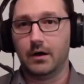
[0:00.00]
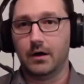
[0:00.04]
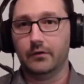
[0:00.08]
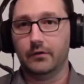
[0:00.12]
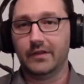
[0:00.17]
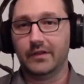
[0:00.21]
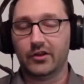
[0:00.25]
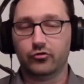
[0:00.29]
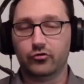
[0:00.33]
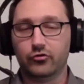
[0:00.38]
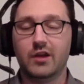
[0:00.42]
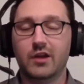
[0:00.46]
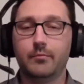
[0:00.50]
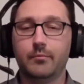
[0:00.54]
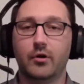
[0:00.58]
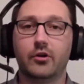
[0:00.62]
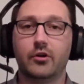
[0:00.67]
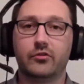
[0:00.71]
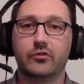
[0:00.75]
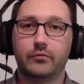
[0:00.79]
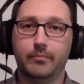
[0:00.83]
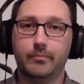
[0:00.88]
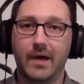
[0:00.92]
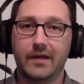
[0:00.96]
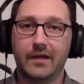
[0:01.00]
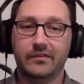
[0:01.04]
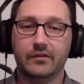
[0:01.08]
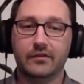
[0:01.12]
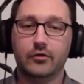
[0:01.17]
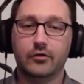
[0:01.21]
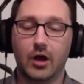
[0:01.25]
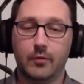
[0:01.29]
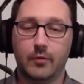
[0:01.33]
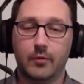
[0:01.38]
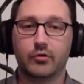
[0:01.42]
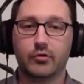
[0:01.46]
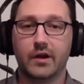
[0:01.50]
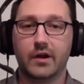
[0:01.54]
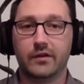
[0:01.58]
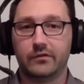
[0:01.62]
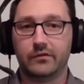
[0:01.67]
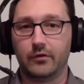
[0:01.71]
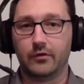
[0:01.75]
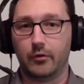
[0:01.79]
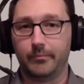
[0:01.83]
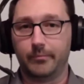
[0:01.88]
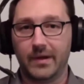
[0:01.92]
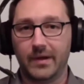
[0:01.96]
trademarks, patents and copyrights
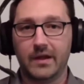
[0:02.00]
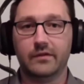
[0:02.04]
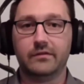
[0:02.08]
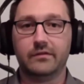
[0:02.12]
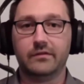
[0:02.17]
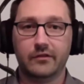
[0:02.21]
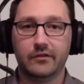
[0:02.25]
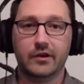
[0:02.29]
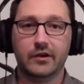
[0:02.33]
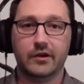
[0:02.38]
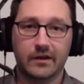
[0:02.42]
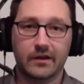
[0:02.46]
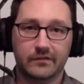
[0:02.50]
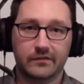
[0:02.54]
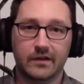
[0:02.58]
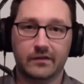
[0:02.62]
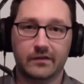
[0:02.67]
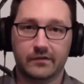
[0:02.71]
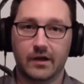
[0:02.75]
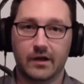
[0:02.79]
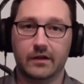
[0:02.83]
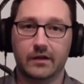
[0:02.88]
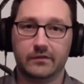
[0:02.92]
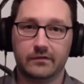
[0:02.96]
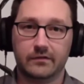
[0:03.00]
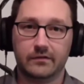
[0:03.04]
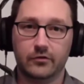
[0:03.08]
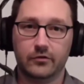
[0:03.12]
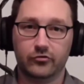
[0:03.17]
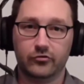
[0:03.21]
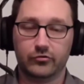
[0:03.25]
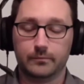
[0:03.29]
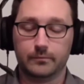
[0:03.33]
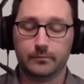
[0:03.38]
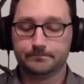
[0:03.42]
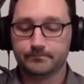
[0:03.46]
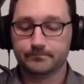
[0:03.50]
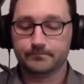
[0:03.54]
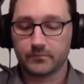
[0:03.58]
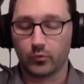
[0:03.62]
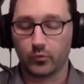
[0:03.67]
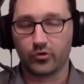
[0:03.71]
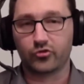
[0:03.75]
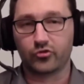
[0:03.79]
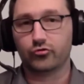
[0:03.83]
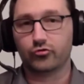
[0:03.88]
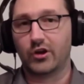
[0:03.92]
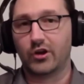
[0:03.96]
are based in the United States Constitution,
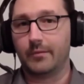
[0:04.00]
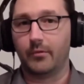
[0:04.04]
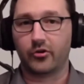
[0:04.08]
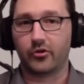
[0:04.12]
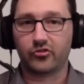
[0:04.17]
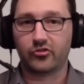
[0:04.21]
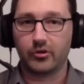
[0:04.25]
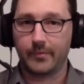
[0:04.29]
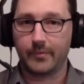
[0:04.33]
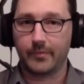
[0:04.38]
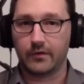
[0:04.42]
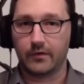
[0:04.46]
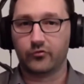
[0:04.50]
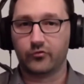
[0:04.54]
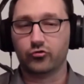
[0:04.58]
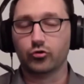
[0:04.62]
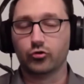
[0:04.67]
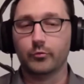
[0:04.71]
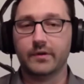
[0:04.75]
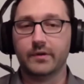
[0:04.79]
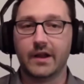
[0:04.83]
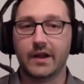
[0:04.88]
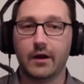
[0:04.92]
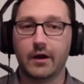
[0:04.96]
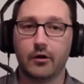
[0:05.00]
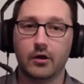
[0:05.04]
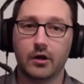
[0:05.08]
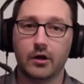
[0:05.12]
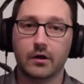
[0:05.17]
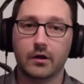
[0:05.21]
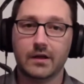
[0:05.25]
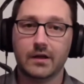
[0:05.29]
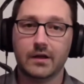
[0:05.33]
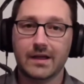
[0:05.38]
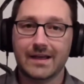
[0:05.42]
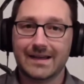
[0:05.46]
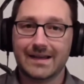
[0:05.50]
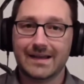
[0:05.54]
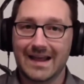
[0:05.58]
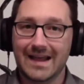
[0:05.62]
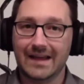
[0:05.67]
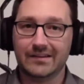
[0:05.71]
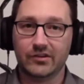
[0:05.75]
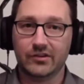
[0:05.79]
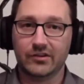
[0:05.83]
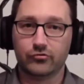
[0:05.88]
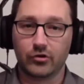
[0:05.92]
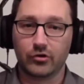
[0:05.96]
whereas trademarks come out of Truman era
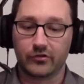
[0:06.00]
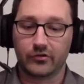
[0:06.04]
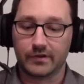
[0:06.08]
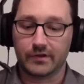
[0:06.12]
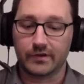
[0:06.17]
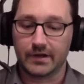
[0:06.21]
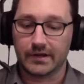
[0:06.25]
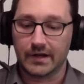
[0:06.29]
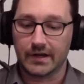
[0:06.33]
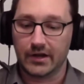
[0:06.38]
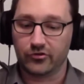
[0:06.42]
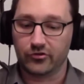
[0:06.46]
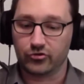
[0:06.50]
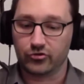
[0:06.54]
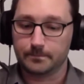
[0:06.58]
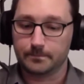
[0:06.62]
antitrust litigation.